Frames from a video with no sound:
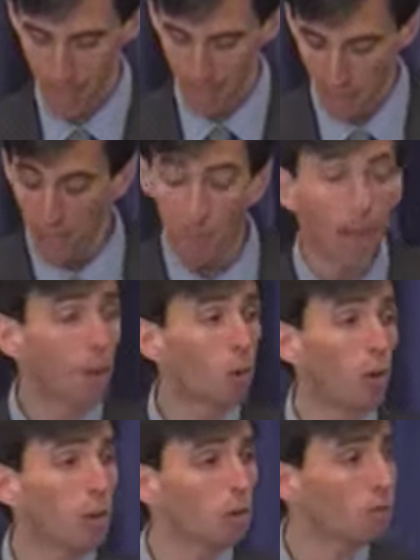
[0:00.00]
And think about
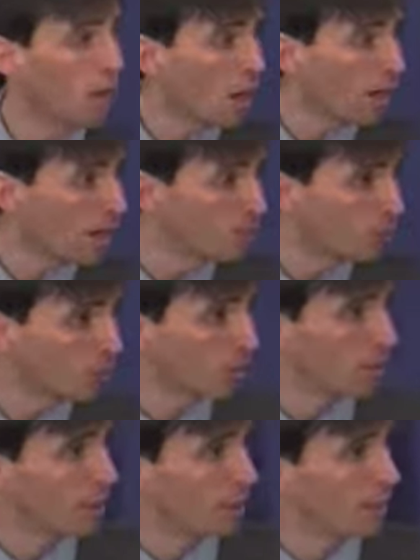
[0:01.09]
all those times
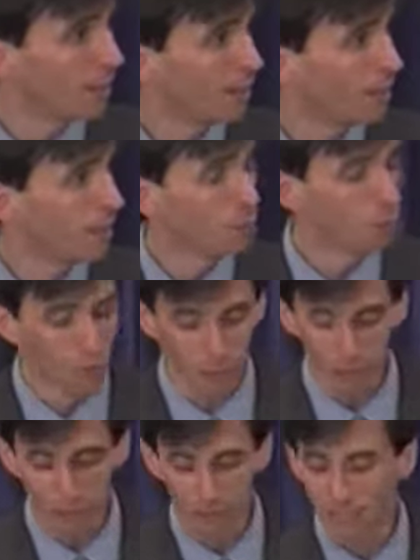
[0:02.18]
we've
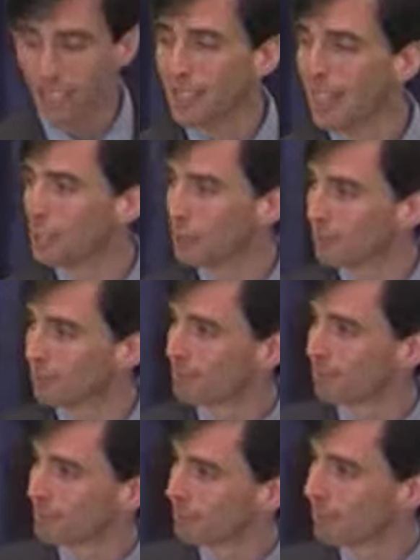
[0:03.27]
risen to the occasion.
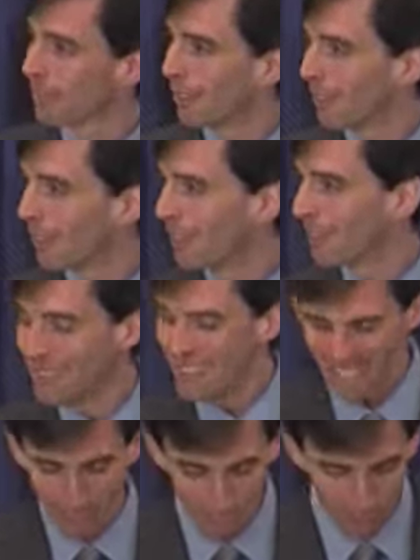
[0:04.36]

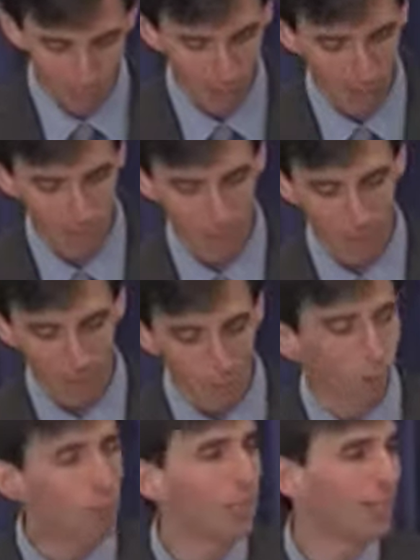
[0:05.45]
This is
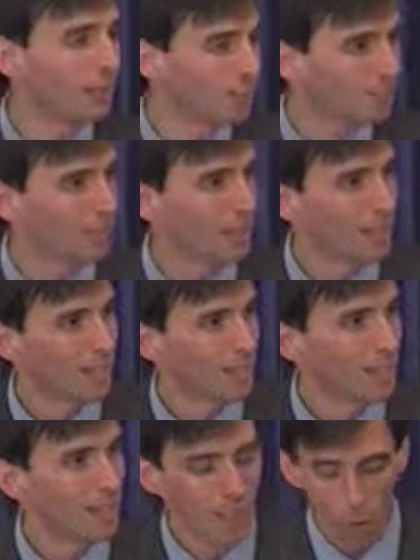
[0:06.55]
the city
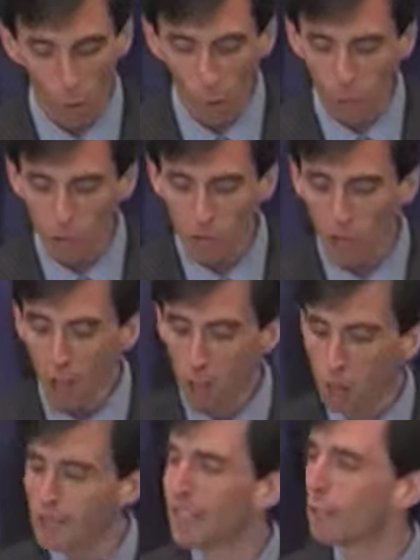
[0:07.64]
that almost
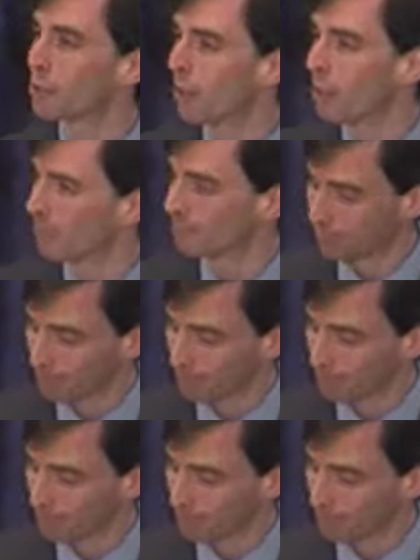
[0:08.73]
100 years ago